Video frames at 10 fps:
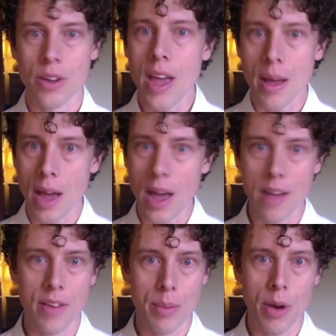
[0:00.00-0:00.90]
so yeah, I
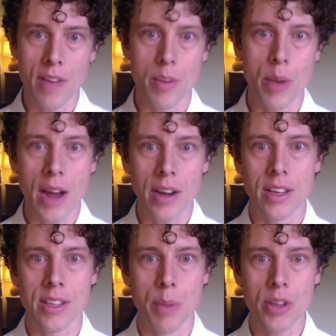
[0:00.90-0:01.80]
have a private
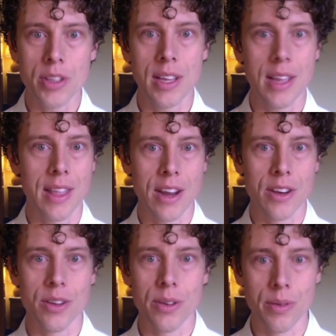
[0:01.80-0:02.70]
practice mostly, and then
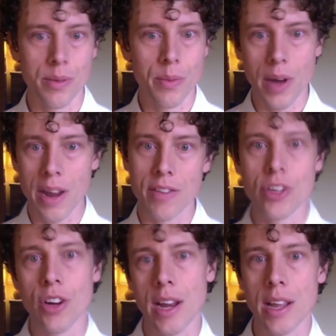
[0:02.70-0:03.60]
I do
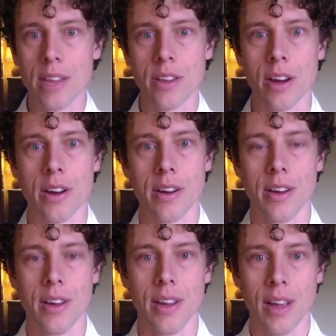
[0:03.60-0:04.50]
whatever trainings
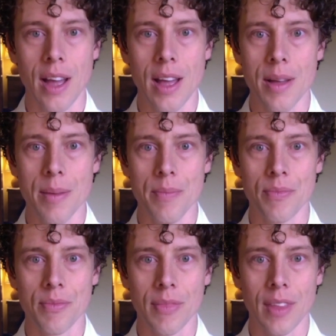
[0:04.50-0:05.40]
are um, awesome.